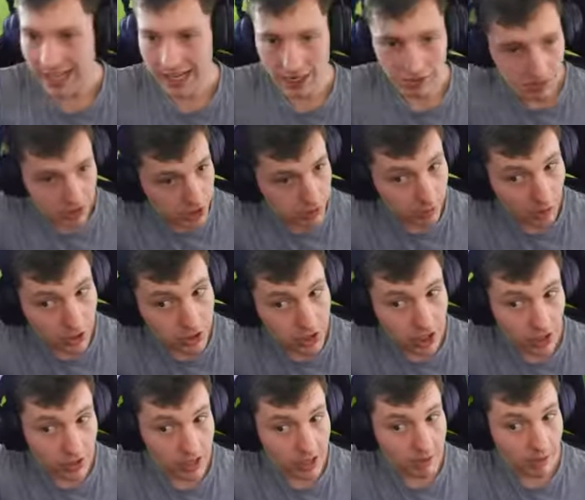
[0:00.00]
He was supposed
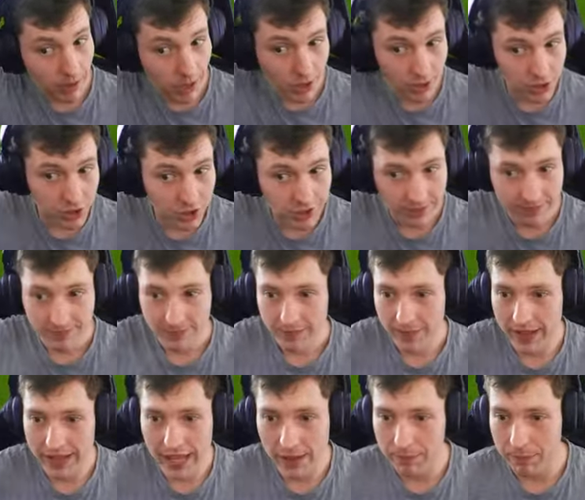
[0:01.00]
to go near post,
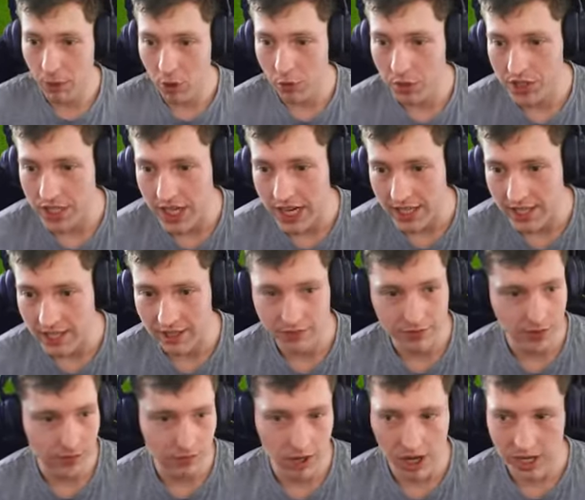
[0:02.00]
but that ball was
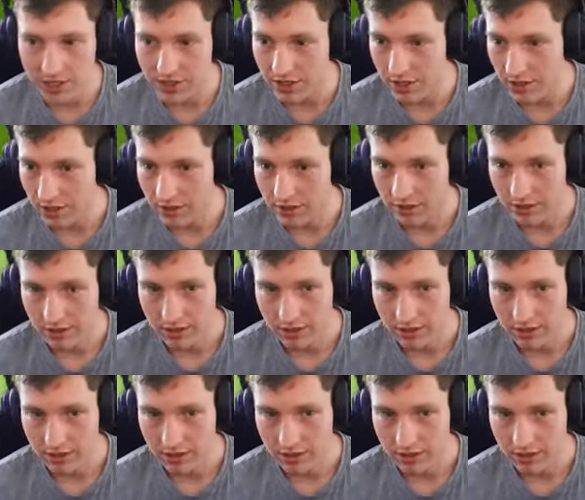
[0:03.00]
excellent from Rice, though.